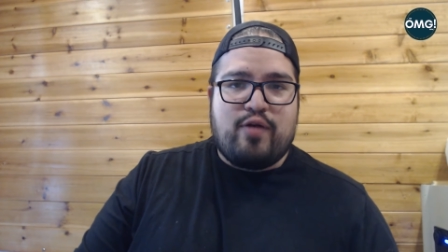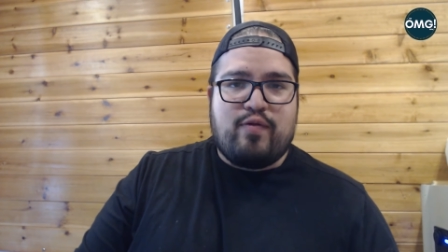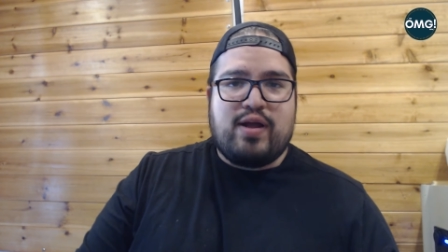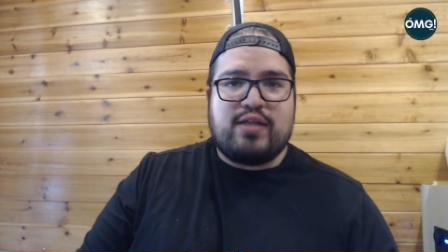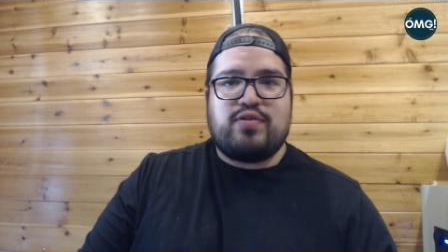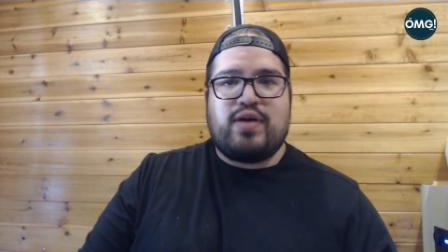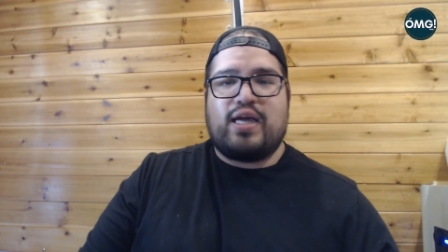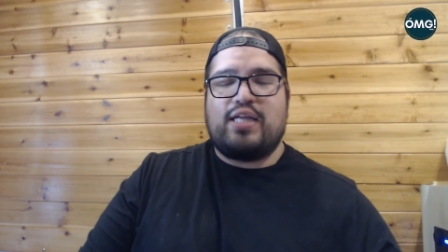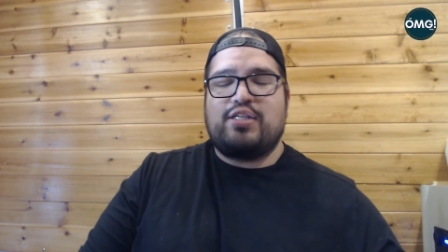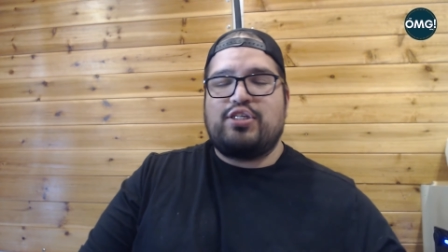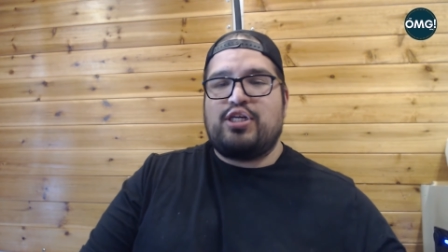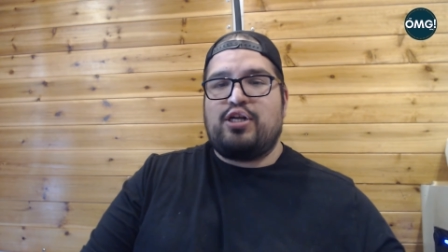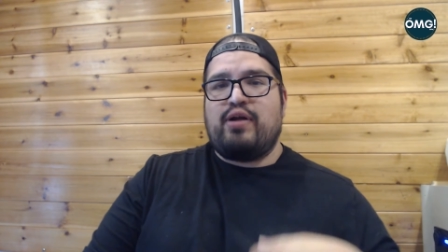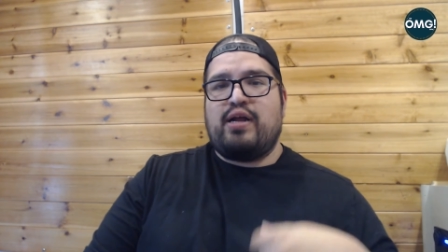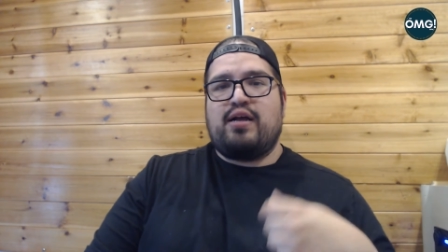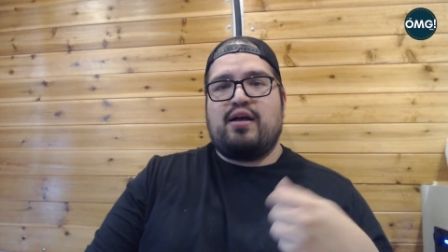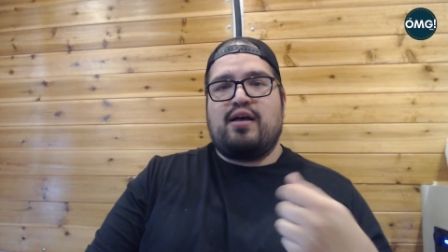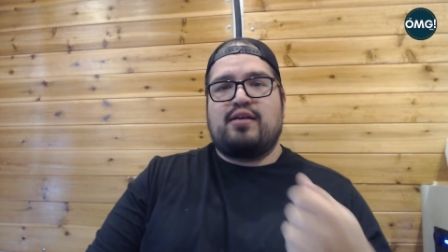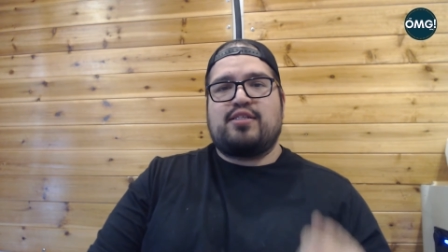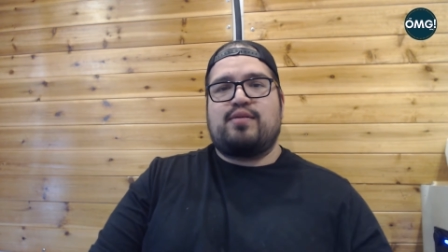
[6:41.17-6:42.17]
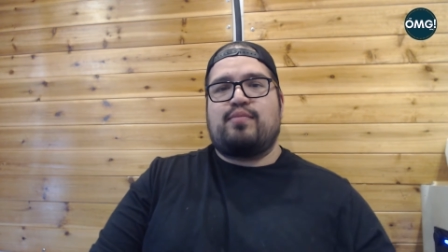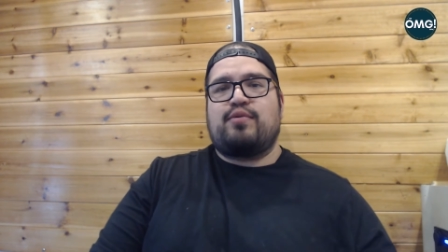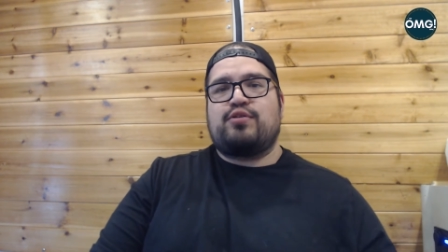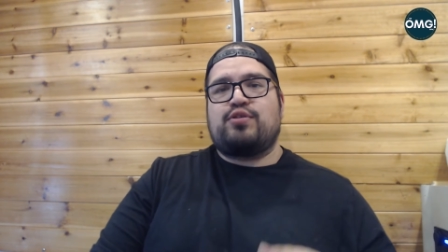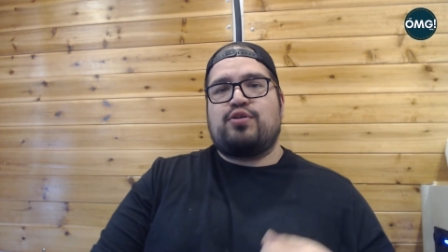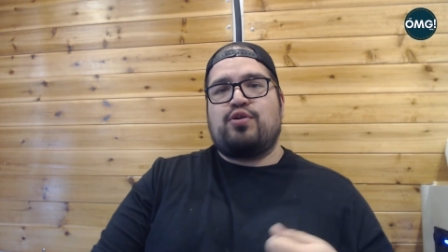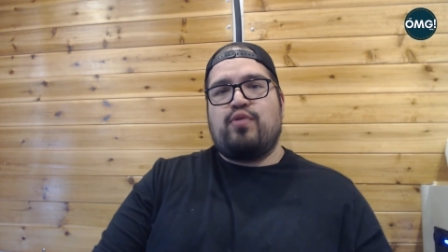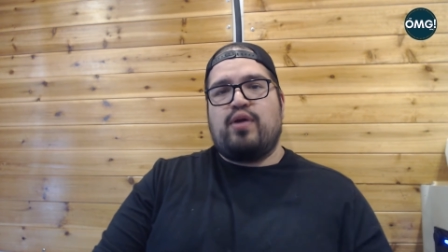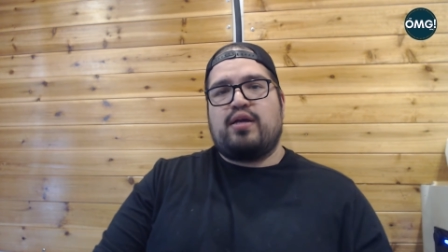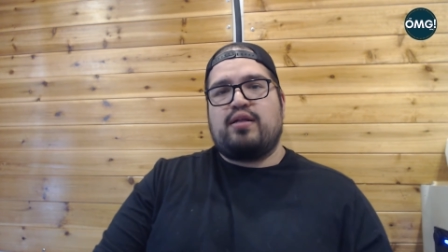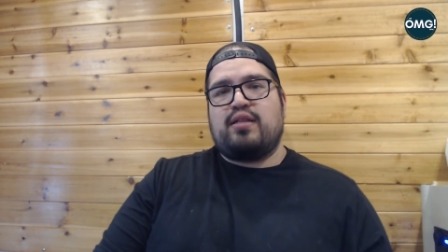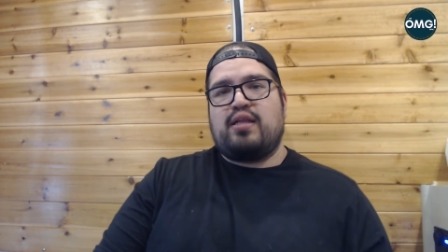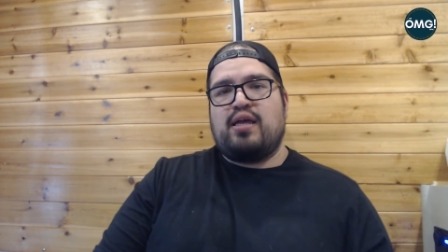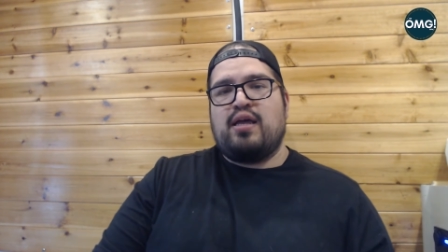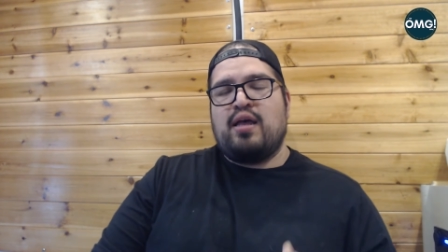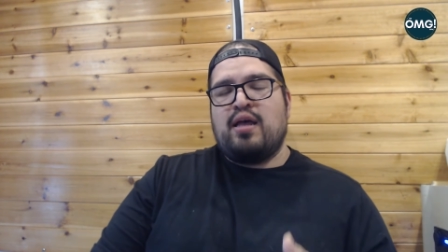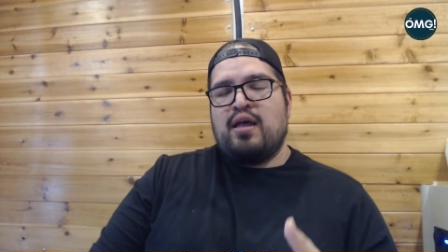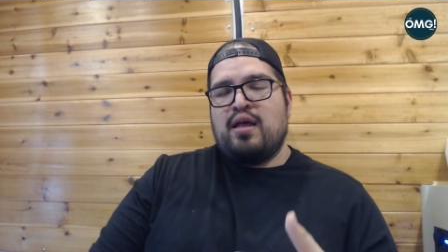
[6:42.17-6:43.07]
right? So I can generate customers quickly.